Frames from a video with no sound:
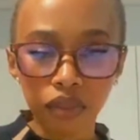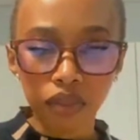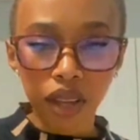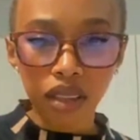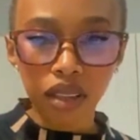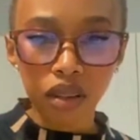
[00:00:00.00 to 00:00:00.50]

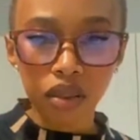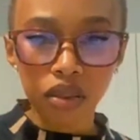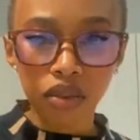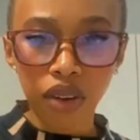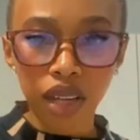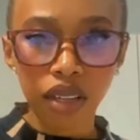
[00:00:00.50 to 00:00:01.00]

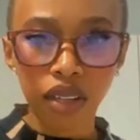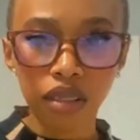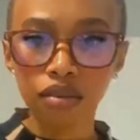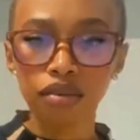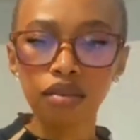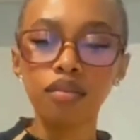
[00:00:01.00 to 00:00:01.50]
about,
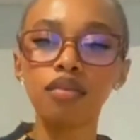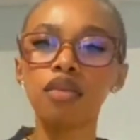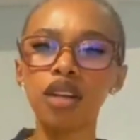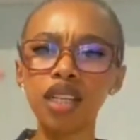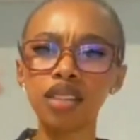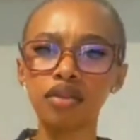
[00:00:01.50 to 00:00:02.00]

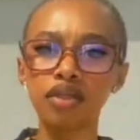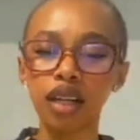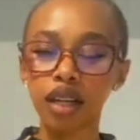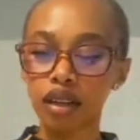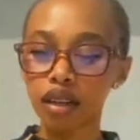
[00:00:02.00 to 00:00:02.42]
and don't